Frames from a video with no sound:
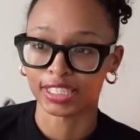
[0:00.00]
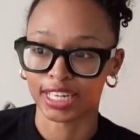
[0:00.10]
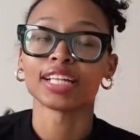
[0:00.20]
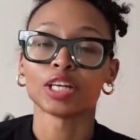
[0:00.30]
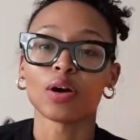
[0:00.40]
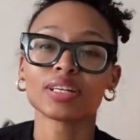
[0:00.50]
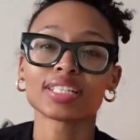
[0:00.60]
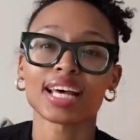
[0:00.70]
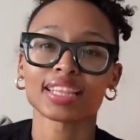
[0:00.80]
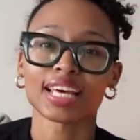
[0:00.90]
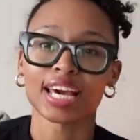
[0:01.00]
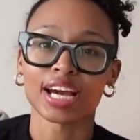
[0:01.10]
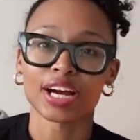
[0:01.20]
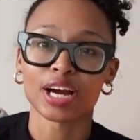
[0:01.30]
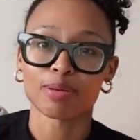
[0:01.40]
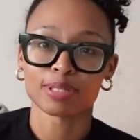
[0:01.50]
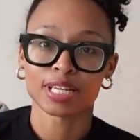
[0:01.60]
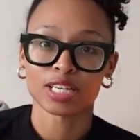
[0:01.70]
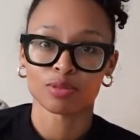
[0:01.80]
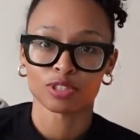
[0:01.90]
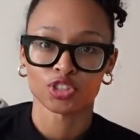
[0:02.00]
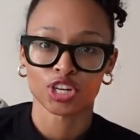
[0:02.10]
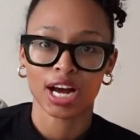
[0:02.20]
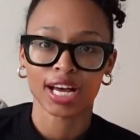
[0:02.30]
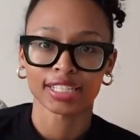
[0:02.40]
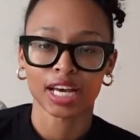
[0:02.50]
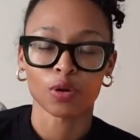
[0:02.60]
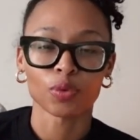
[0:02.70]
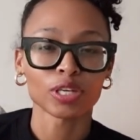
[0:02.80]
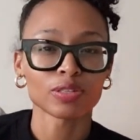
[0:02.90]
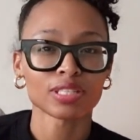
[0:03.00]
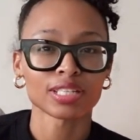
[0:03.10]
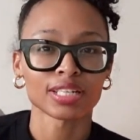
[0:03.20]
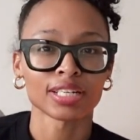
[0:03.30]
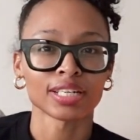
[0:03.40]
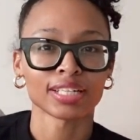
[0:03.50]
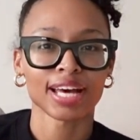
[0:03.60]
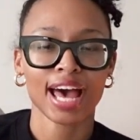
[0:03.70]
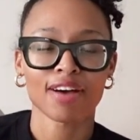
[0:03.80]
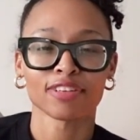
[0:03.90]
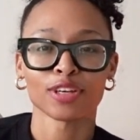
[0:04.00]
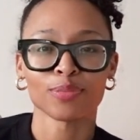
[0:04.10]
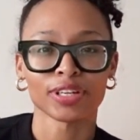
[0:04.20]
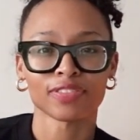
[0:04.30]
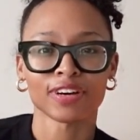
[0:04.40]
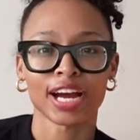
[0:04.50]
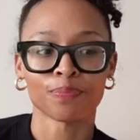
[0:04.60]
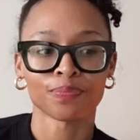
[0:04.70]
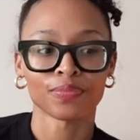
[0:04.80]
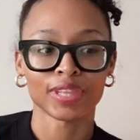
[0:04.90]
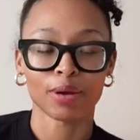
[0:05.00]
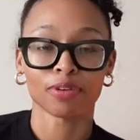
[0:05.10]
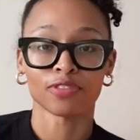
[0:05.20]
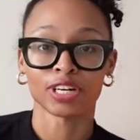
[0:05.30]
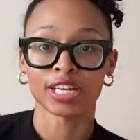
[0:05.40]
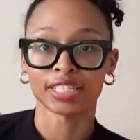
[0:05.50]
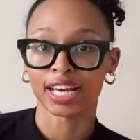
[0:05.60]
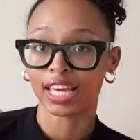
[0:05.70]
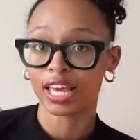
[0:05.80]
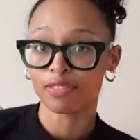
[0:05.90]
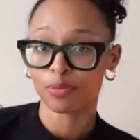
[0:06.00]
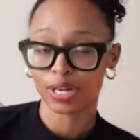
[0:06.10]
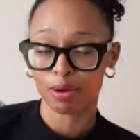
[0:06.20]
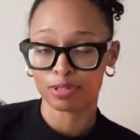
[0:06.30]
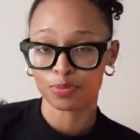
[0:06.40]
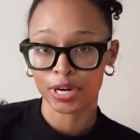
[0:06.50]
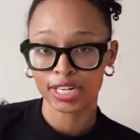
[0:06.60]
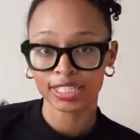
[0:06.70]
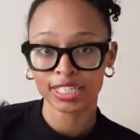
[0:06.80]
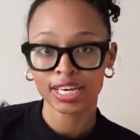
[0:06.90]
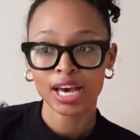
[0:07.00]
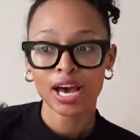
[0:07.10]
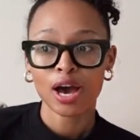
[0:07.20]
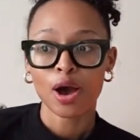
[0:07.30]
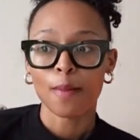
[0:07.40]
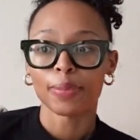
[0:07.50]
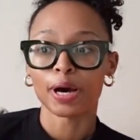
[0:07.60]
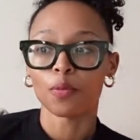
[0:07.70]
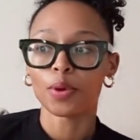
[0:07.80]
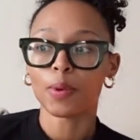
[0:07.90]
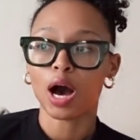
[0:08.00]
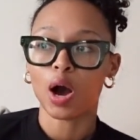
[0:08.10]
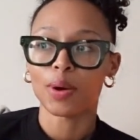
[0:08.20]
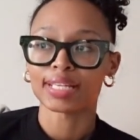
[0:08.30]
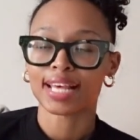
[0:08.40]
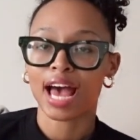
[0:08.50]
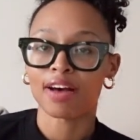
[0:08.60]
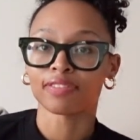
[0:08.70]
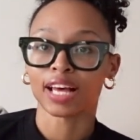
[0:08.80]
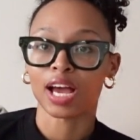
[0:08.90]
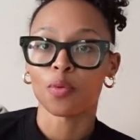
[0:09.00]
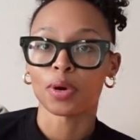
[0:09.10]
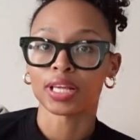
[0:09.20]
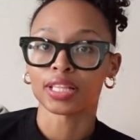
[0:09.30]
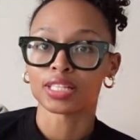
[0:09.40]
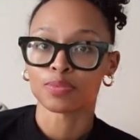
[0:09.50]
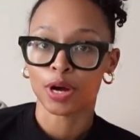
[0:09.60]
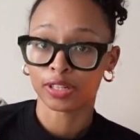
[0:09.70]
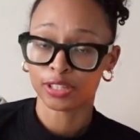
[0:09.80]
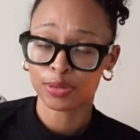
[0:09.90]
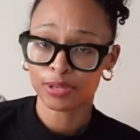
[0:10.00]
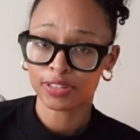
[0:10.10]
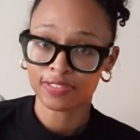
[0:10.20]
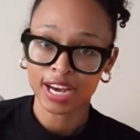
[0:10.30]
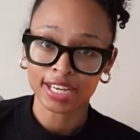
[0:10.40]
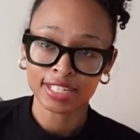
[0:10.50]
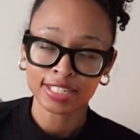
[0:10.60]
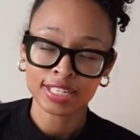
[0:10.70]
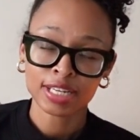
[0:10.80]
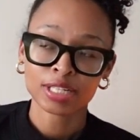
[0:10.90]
Like I noticed that the air upstairs was dry. Like we used to have a humidifier that would run like even when I was pregnant, but we would always have like one of the smaller humidifiers.